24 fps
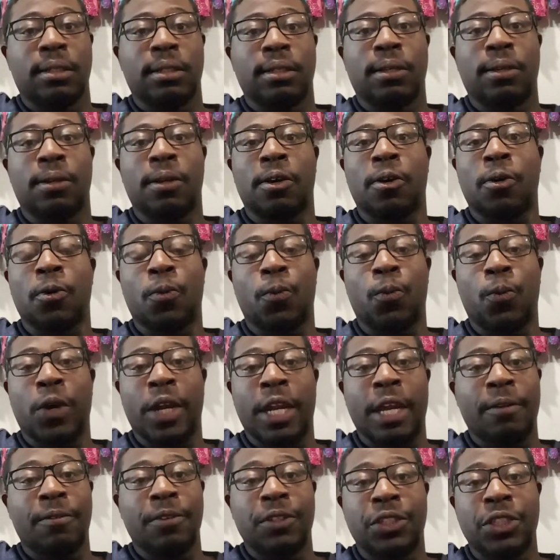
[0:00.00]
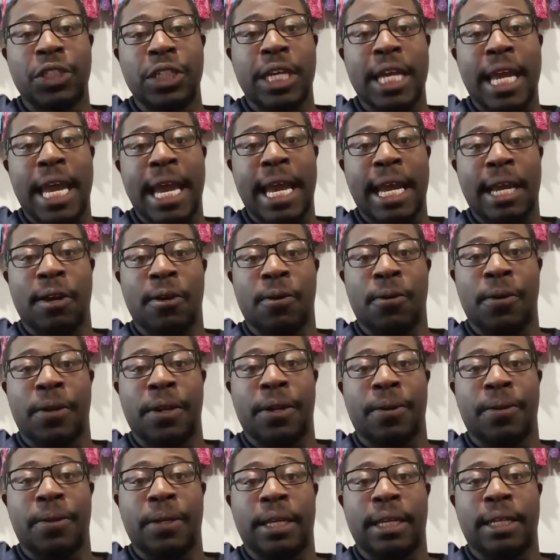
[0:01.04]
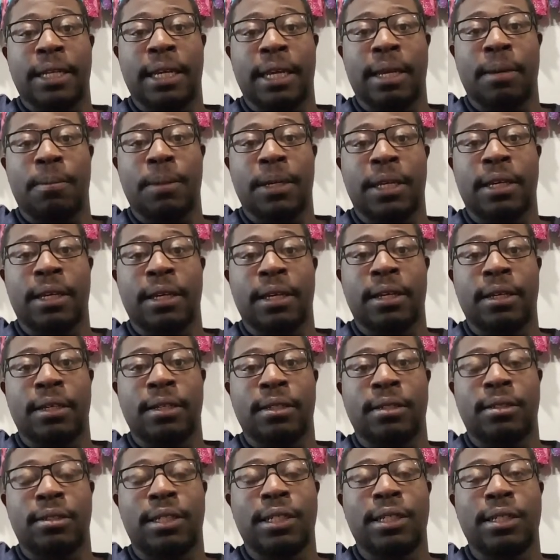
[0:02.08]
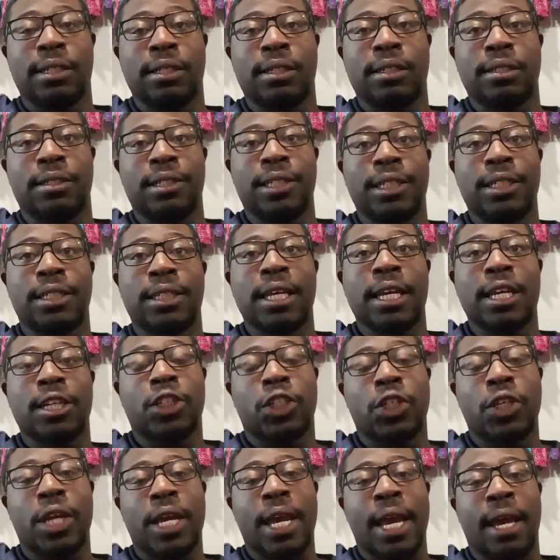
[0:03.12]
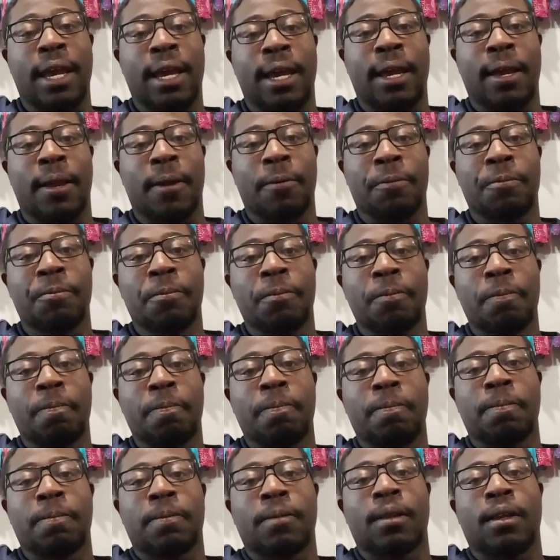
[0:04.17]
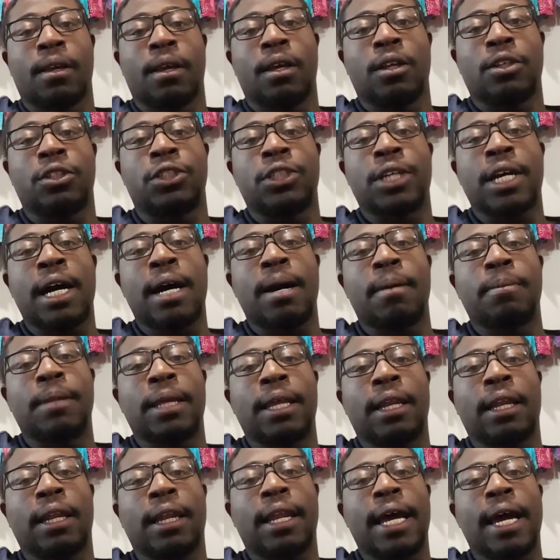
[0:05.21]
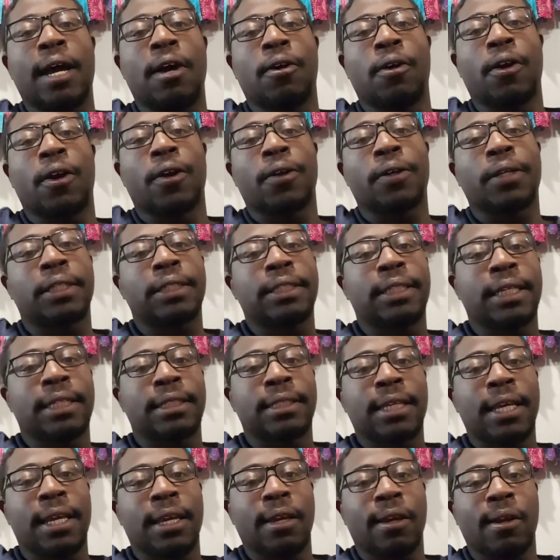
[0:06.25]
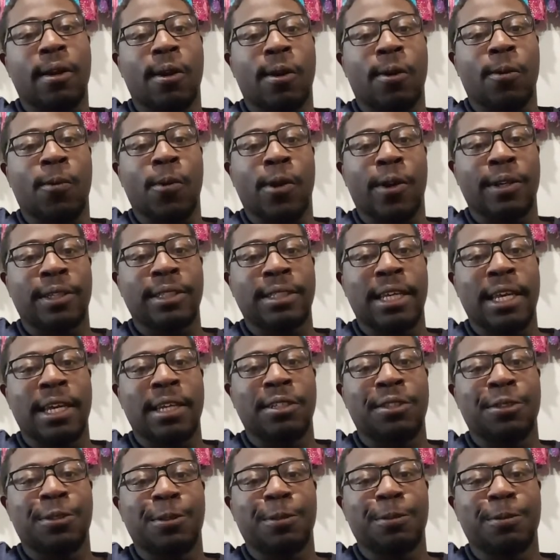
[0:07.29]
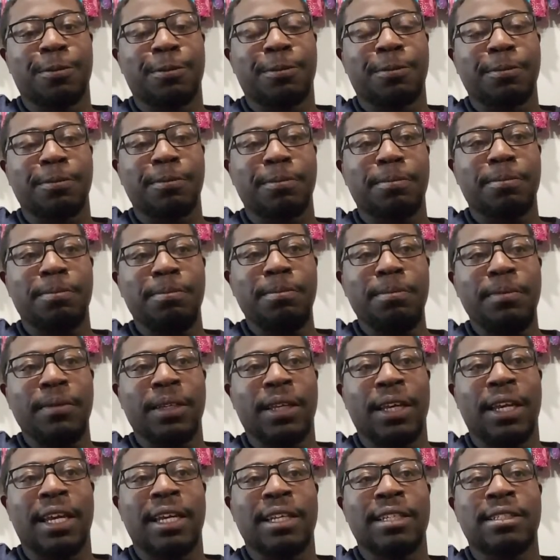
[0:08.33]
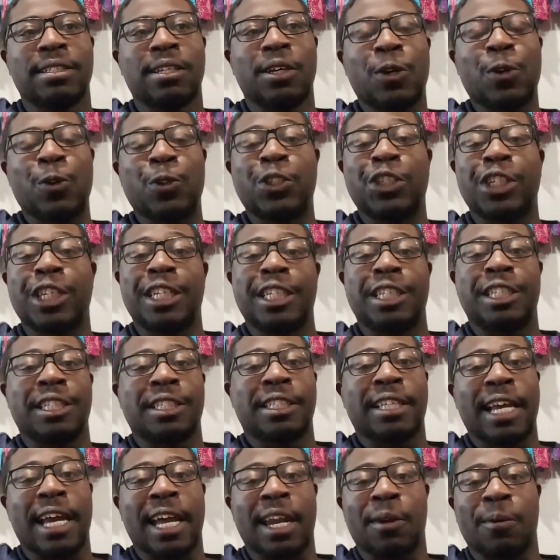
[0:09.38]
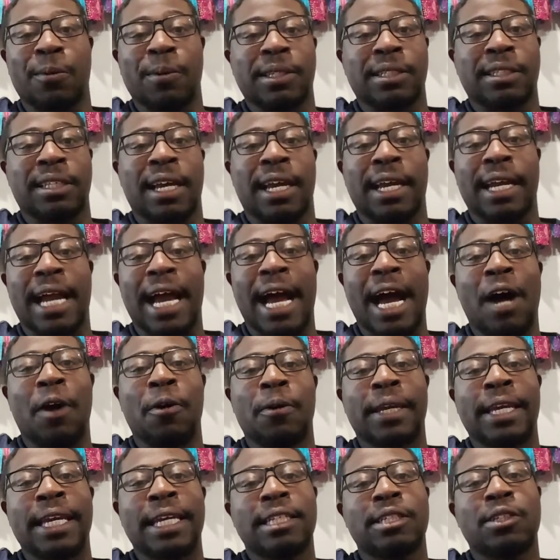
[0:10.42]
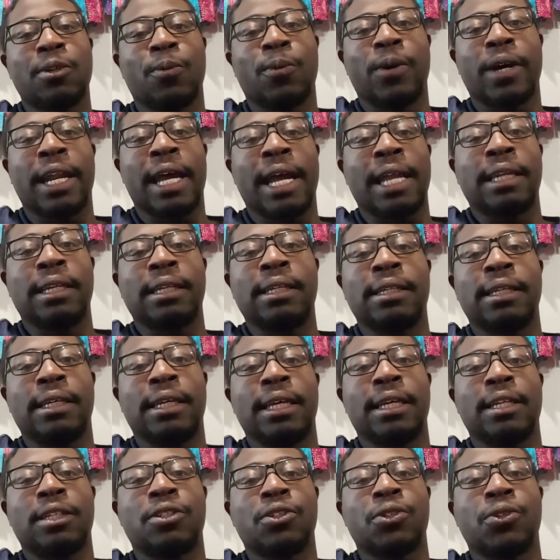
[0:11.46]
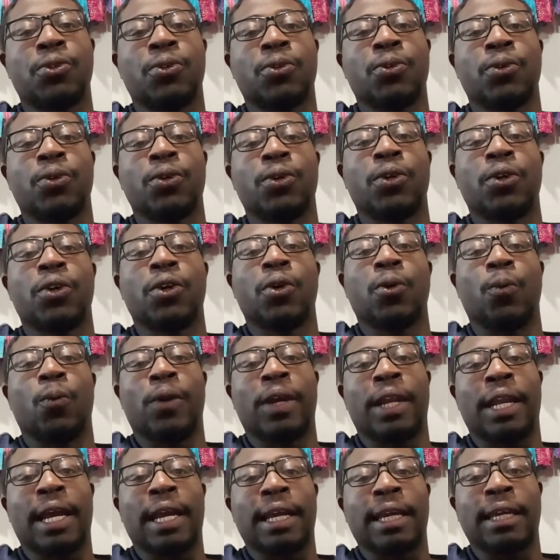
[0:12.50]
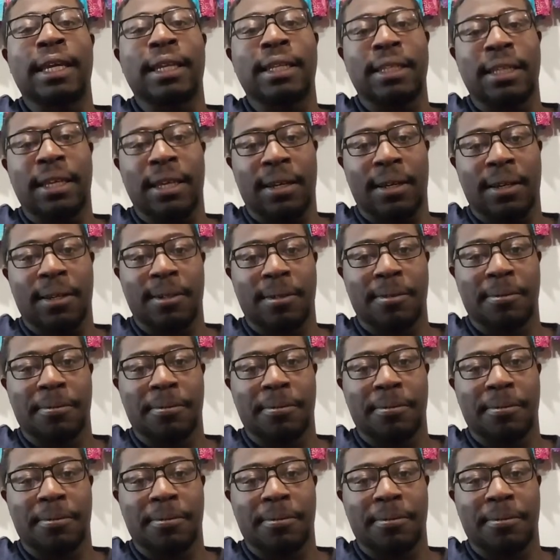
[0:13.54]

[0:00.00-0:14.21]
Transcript: whatever she had going on that day, because she said she had a job that allowed her to dictate her work schedule. And so she just kind of was like, I'll get to what I need to get to when I get there.